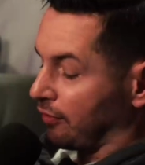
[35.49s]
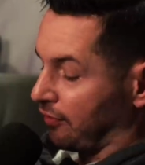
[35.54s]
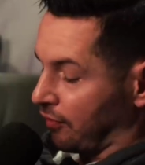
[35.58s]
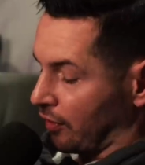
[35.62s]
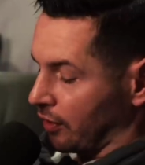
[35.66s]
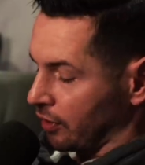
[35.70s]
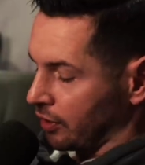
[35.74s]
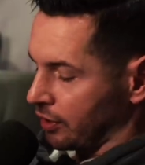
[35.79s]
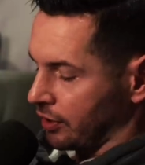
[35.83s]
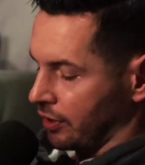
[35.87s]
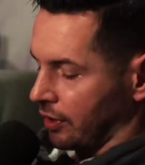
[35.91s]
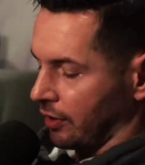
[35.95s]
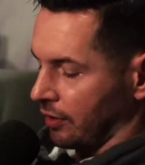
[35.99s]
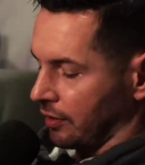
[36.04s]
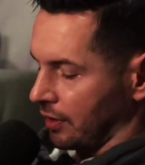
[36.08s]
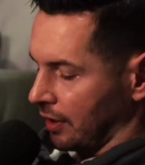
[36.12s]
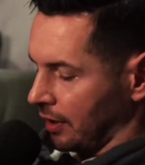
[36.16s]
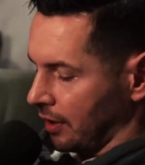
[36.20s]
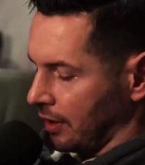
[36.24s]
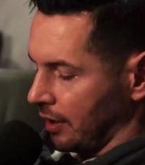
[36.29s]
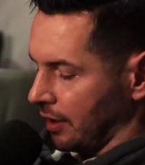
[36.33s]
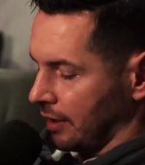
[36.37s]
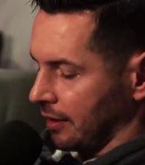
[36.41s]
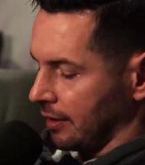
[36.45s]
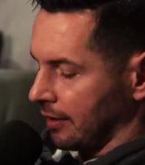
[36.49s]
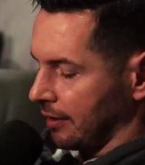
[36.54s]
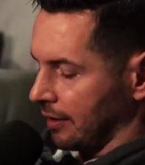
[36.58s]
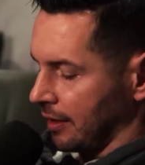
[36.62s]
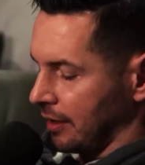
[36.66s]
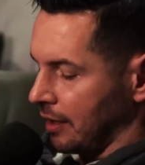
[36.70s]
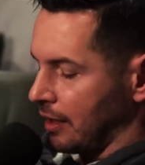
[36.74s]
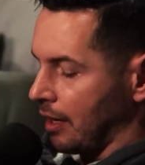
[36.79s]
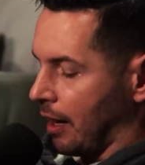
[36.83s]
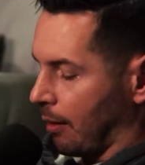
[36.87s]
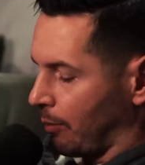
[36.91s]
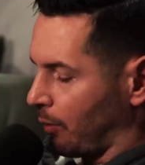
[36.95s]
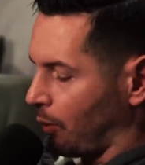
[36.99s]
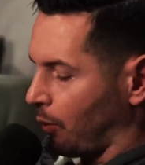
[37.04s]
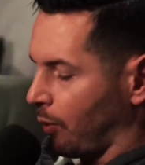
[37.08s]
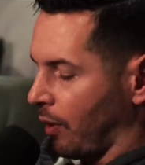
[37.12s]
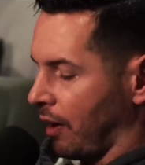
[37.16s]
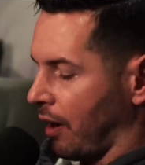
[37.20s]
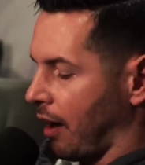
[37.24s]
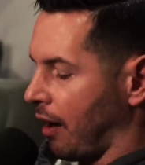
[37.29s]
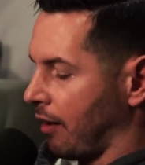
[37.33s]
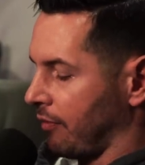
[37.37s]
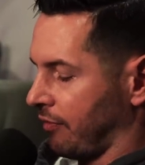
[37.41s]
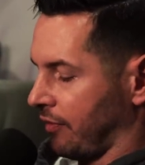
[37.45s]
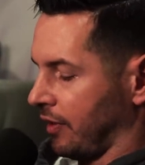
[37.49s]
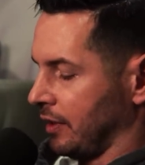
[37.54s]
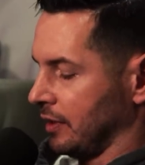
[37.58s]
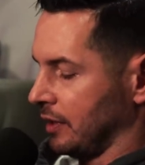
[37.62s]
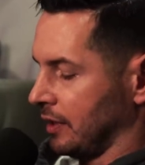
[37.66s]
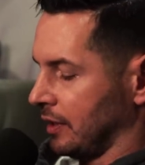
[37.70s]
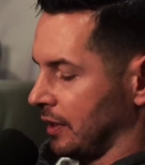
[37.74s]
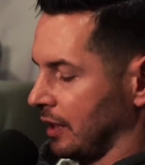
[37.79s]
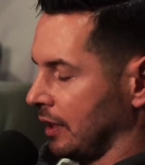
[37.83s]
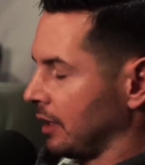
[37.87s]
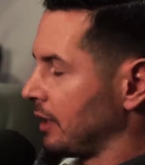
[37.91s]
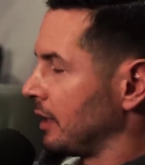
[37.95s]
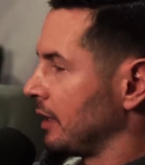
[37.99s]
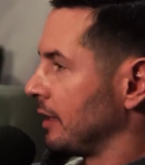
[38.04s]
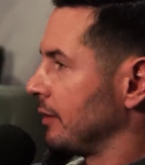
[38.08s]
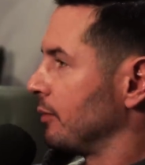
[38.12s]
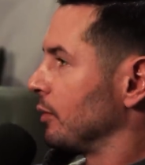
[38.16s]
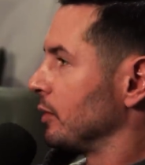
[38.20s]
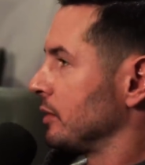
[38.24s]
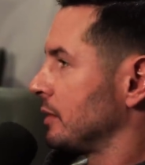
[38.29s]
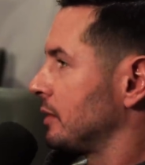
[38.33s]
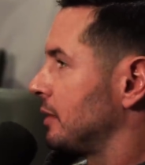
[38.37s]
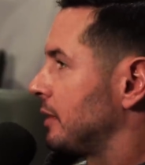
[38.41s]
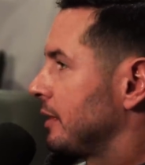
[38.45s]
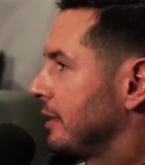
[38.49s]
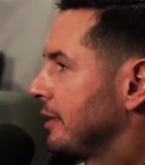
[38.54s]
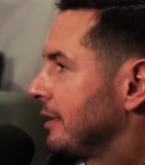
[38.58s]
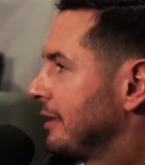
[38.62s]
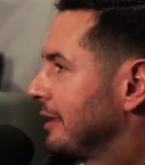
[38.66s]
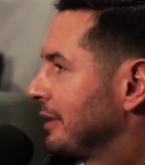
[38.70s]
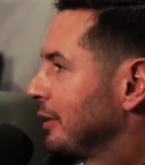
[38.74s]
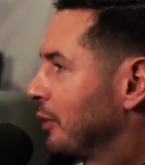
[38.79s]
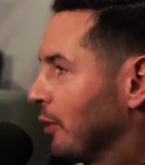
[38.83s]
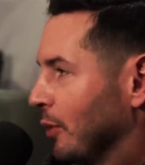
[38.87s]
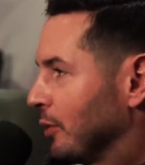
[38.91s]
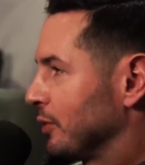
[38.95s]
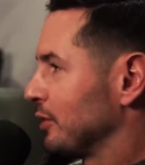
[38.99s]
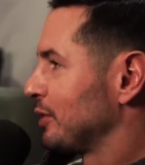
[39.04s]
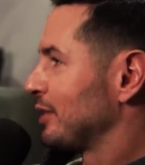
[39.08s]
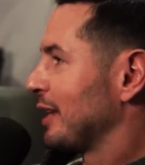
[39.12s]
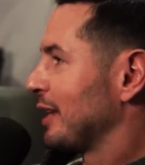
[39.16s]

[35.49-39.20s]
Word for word: first year in the league, the number one offense in the league was the Golden